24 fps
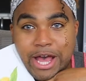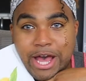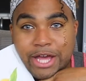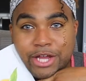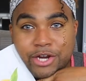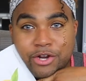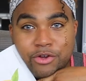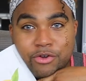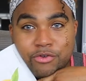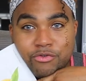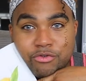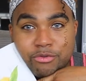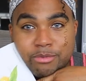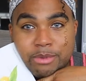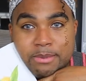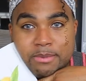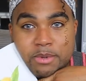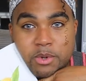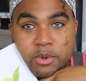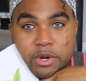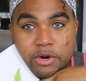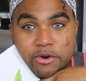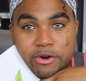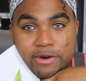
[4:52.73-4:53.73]
I don't
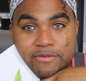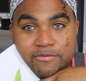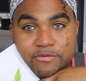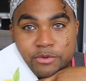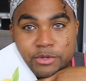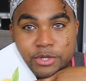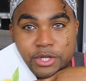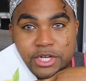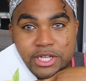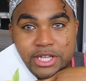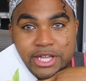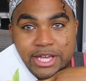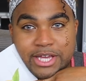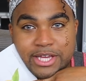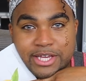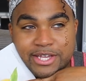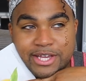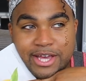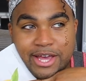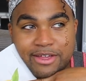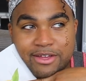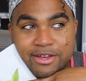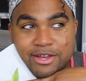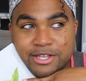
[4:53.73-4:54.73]
remember what grapefruit looked like.
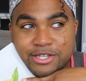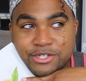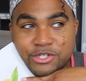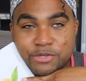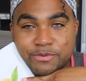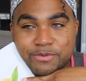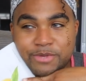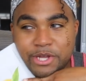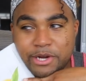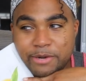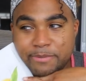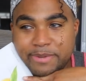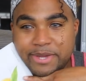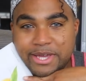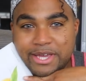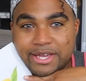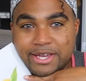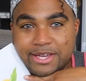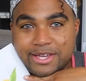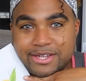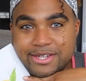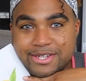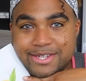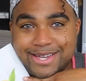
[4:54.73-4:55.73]
I assume they're
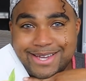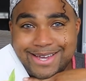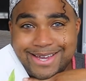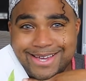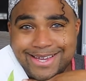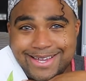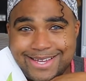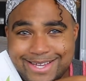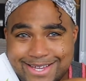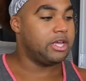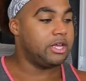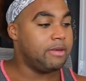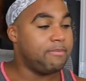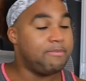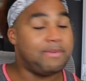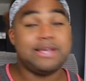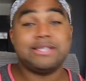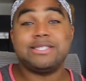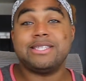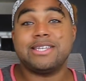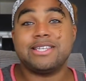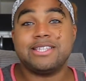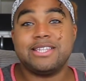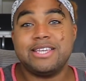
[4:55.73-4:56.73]
pink.
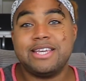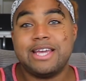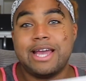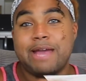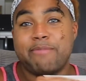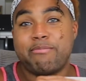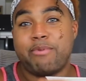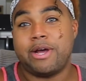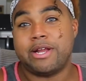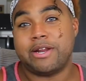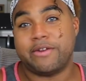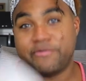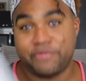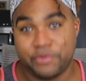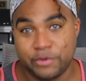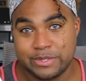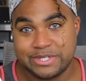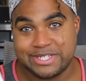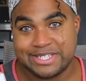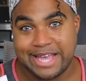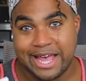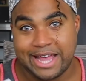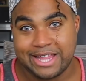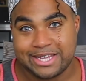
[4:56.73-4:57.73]
Basically, I brought a
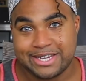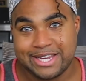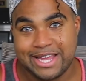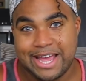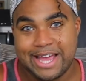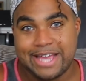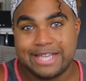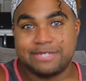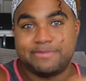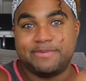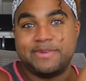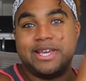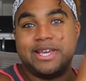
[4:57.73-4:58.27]
fruit salad, guys,